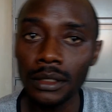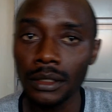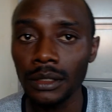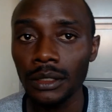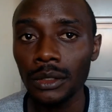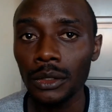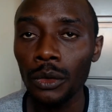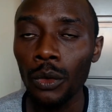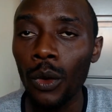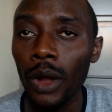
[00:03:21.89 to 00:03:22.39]

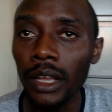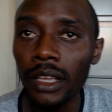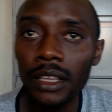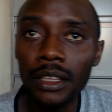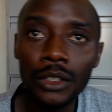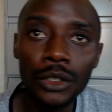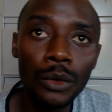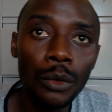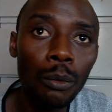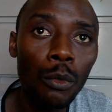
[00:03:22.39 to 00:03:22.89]
you're
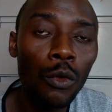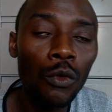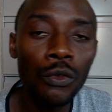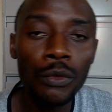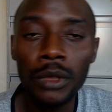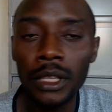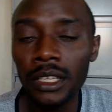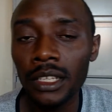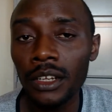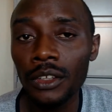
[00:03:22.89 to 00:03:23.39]

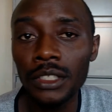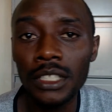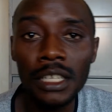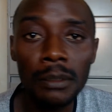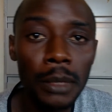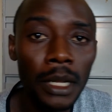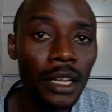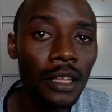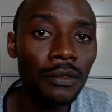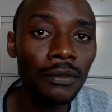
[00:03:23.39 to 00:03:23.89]
moving in a
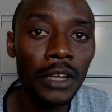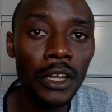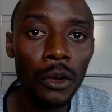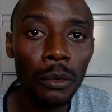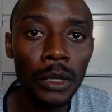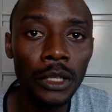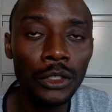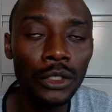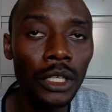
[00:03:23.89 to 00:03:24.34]
slippery environment,